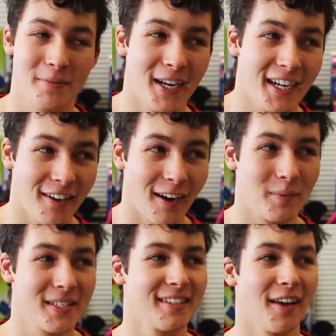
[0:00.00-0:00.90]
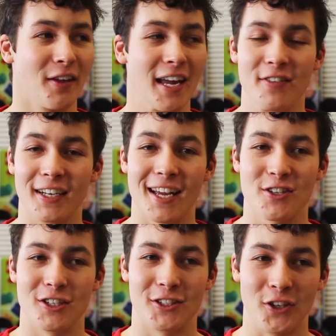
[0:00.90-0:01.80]
many times, I think even
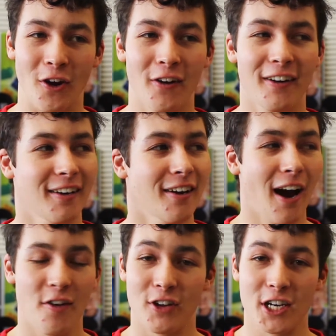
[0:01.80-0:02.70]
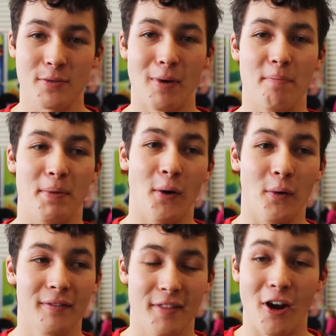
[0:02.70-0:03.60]
last year's show, I finished my
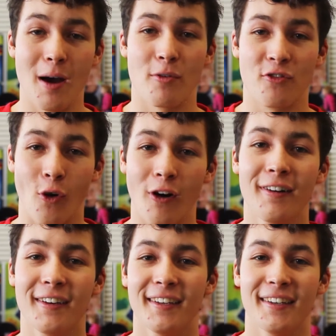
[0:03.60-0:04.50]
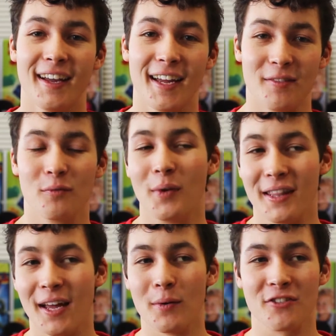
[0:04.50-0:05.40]
build the night before, and
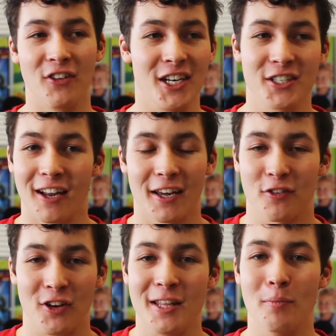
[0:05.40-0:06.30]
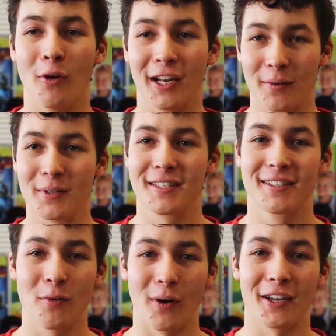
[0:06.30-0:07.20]
when that was finished at like 3 in the morning, it
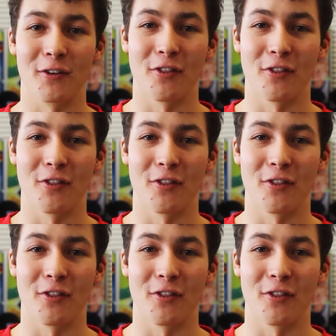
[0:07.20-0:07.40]
was quite a good